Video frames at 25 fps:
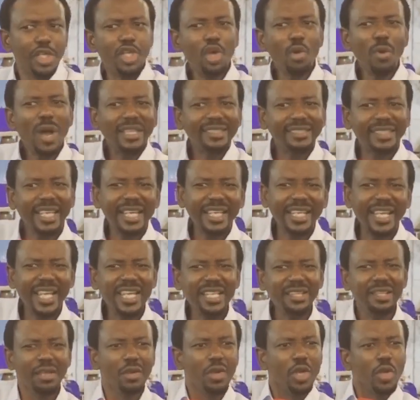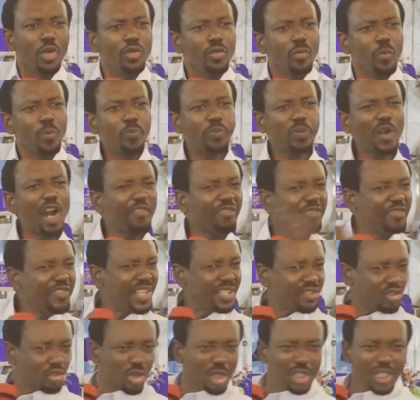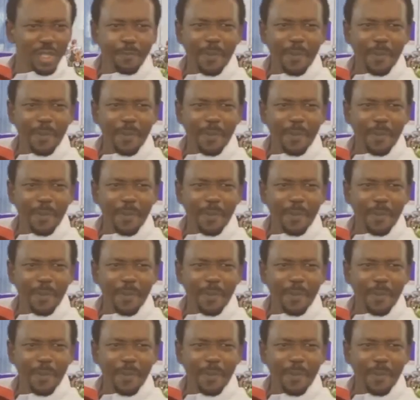You are taking profit to